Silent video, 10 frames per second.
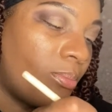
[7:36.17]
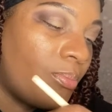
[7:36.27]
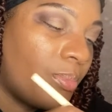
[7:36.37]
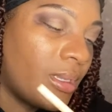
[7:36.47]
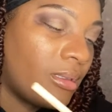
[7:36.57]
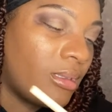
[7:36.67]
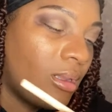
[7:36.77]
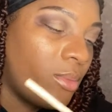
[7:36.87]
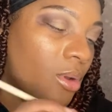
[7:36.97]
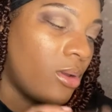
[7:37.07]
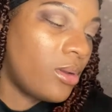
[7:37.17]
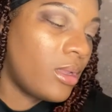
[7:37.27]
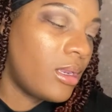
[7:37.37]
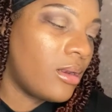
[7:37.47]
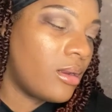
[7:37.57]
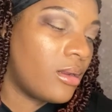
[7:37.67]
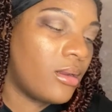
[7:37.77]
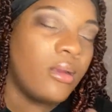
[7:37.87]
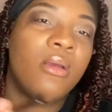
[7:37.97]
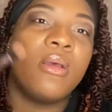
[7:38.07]
put some on,
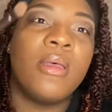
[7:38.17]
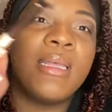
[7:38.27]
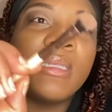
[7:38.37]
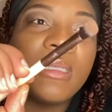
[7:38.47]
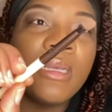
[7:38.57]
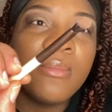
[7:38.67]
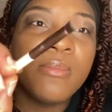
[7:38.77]
see,